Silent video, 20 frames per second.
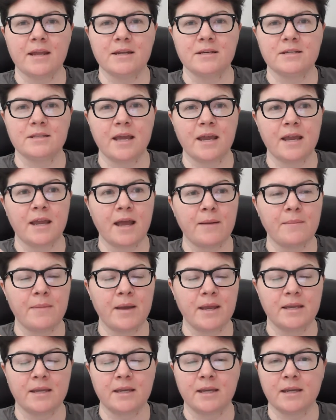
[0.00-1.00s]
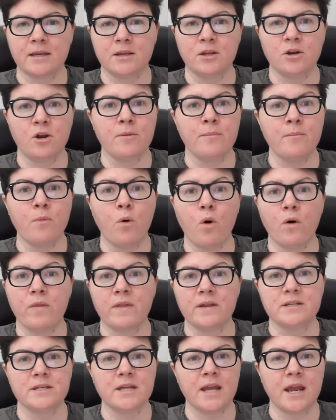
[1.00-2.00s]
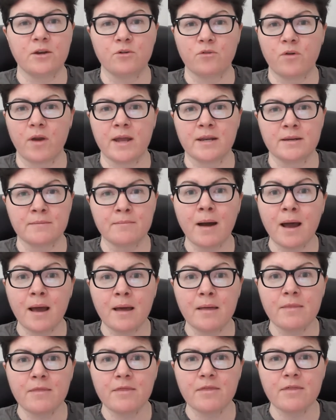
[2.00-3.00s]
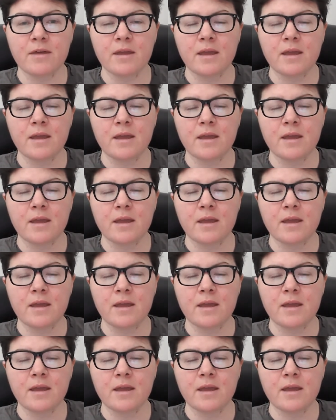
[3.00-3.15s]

they are making, more than 10 grand a month,